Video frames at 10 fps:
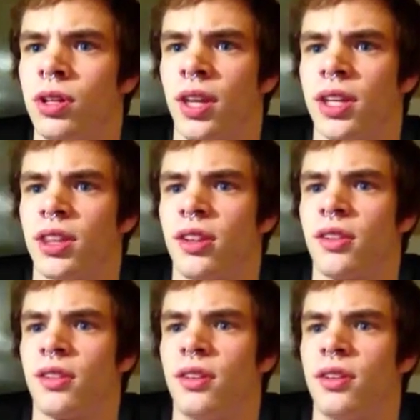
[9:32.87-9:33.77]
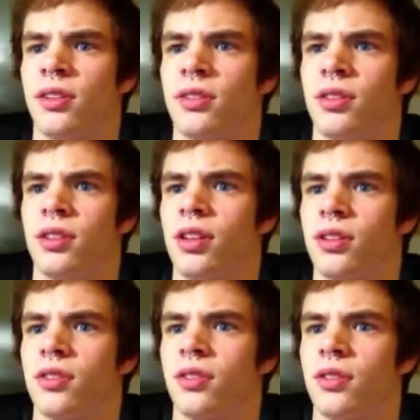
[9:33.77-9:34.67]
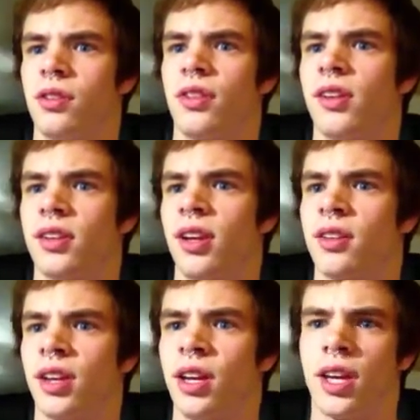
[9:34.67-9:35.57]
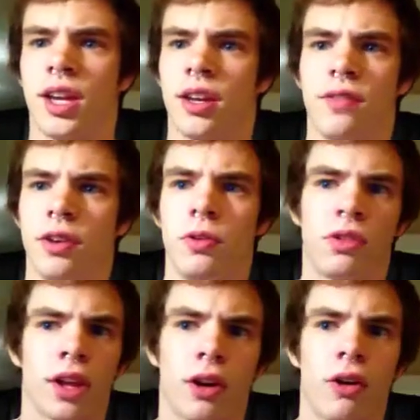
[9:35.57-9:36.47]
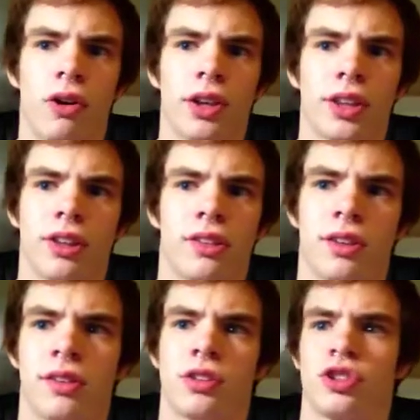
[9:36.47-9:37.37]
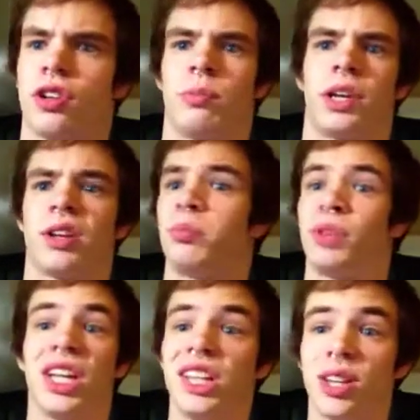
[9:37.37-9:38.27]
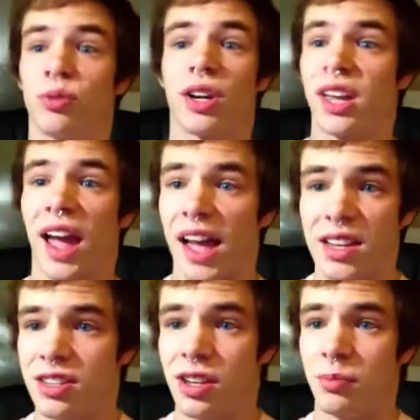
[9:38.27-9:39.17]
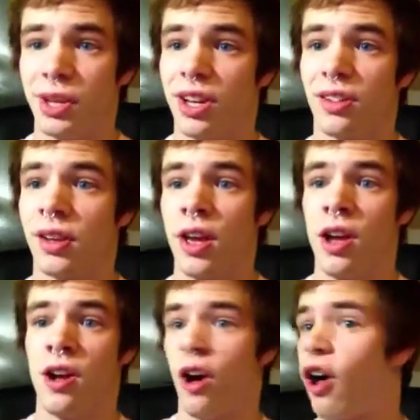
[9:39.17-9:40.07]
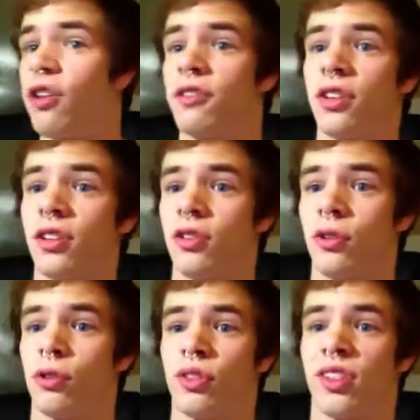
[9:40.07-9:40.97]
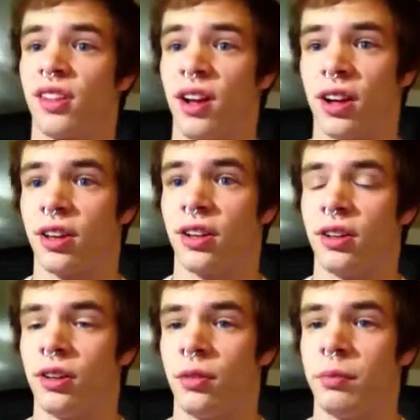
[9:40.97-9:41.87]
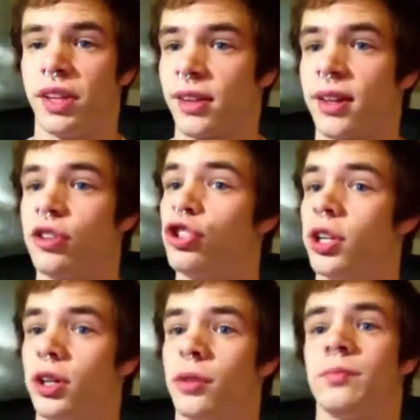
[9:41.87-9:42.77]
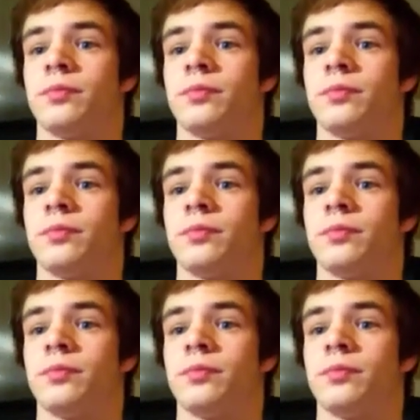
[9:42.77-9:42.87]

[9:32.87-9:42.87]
Like, this season isn't getting any views at all. Like, this season should have been completely recasted, because all of these girls suck, besides Jenna.